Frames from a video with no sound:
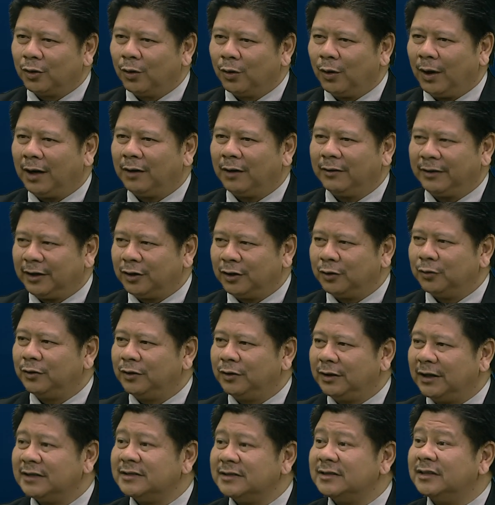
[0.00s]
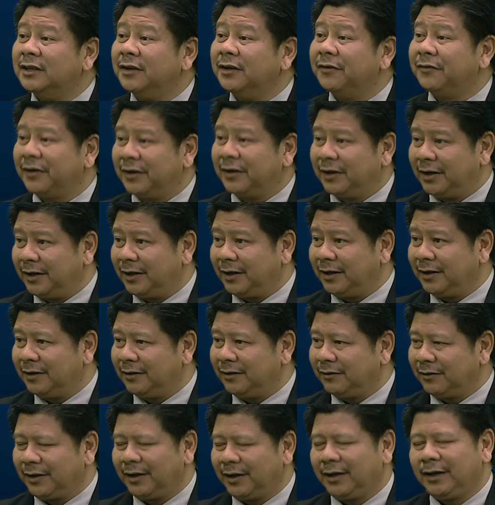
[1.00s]
go out and do things differently.
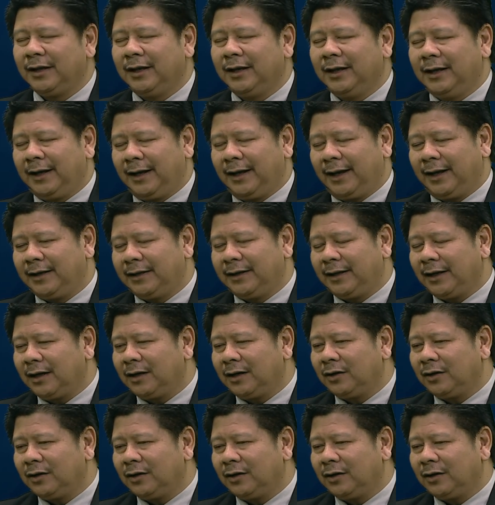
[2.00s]
Okay? And